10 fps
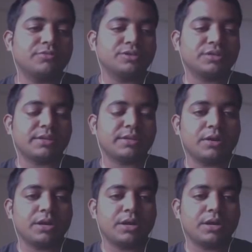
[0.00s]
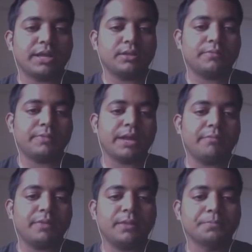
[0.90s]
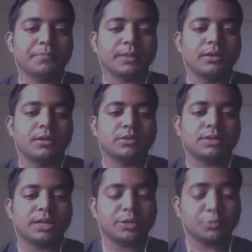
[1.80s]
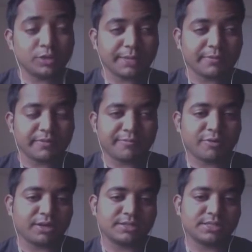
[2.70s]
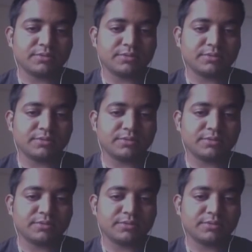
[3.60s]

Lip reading: which is embodied by the preamble. There are two type of democracies.